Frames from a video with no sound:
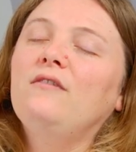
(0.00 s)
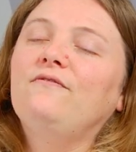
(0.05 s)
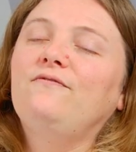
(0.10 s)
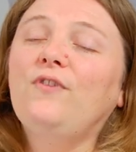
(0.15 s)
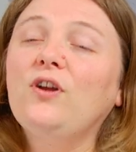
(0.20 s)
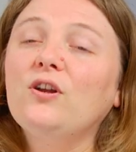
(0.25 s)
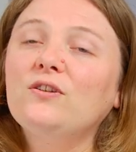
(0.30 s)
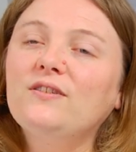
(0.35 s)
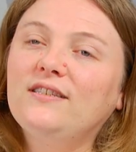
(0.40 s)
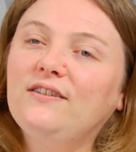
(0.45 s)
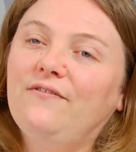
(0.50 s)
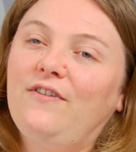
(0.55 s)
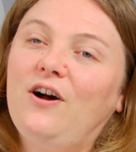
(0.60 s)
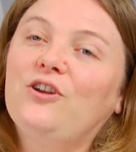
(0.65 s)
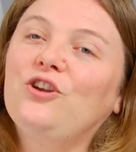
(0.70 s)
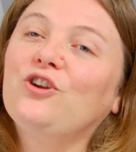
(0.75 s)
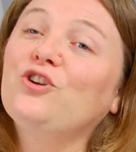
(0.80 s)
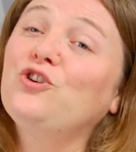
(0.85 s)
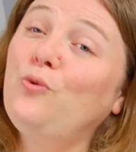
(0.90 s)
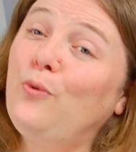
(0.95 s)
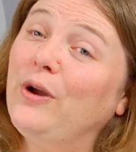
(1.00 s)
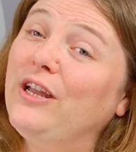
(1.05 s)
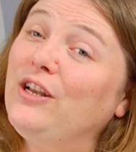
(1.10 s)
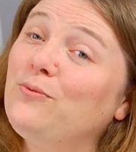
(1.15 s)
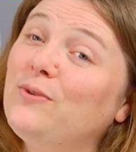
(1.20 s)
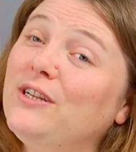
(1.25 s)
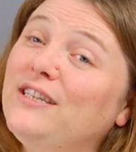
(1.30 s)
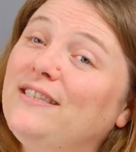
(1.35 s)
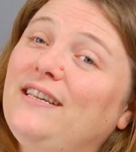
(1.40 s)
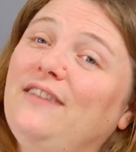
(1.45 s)
First of all, you're going to
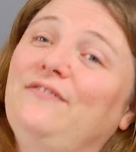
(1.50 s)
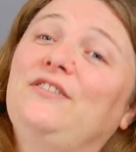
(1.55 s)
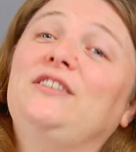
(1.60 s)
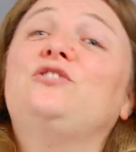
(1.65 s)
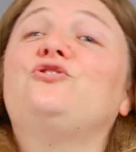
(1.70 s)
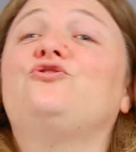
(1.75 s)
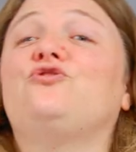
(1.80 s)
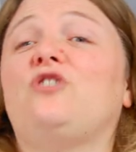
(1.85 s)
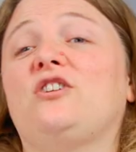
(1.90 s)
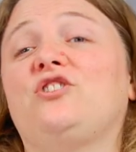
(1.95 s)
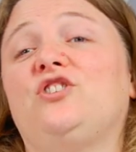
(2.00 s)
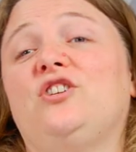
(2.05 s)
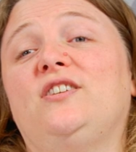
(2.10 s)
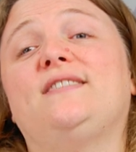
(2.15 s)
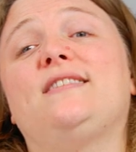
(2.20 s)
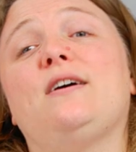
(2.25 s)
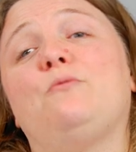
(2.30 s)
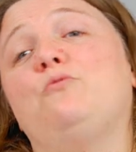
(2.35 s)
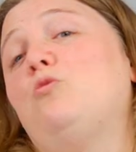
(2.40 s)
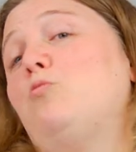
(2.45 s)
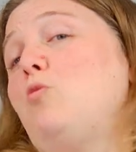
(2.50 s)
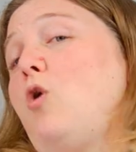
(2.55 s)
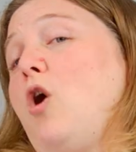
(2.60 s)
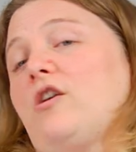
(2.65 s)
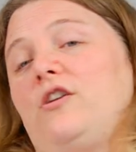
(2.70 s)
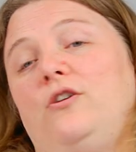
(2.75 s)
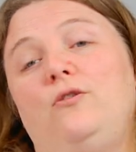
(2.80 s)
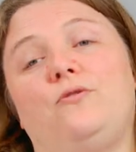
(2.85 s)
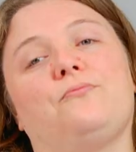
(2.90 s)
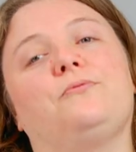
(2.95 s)
receive instructions that will
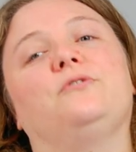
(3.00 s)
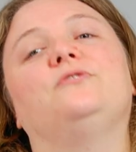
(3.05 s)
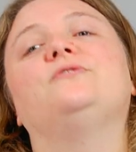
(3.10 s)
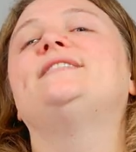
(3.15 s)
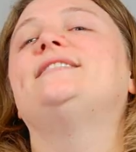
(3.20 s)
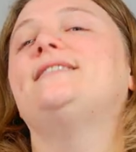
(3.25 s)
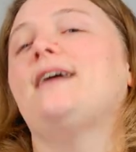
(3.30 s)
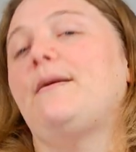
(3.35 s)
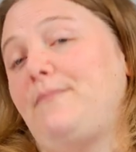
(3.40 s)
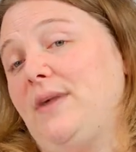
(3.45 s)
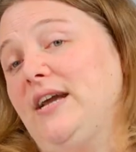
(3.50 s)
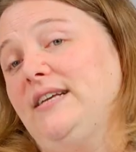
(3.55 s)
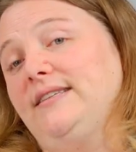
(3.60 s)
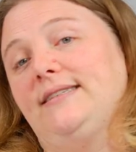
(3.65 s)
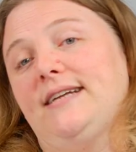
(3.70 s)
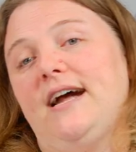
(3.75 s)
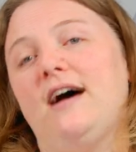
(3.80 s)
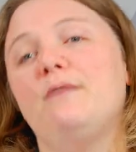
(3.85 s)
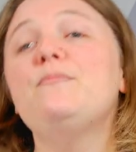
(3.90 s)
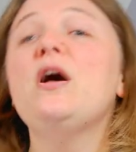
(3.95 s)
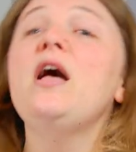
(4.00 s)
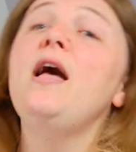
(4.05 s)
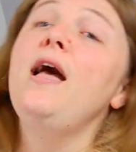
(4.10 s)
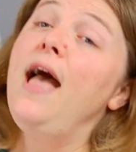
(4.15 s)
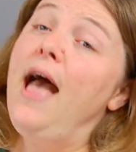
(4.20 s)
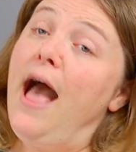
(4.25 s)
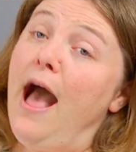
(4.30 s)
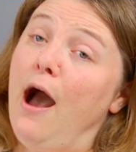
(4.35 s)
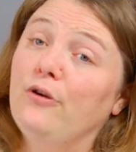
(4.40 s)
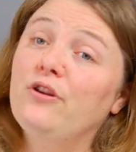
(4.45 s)
walk you through step by step
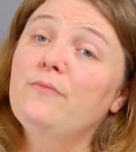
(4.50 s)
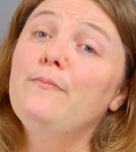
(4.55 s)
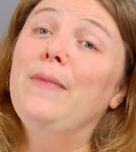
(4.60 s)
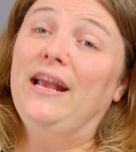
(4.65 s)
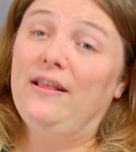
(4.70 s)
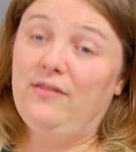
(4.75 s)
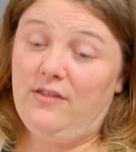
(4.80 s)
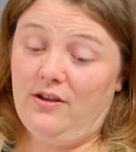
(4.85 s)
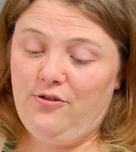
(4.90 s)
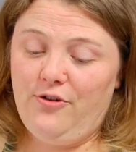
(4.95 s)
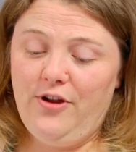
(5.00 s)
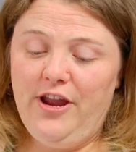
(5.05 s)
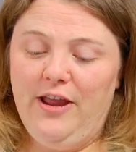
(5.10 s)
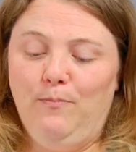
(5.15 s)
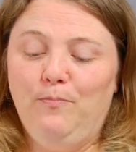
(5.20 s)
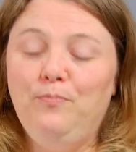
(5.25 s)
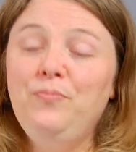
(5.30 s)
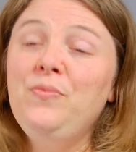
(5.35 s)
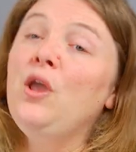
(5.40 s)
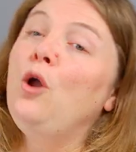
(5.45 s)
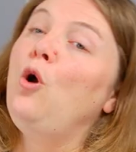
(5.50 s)
how to make the cream.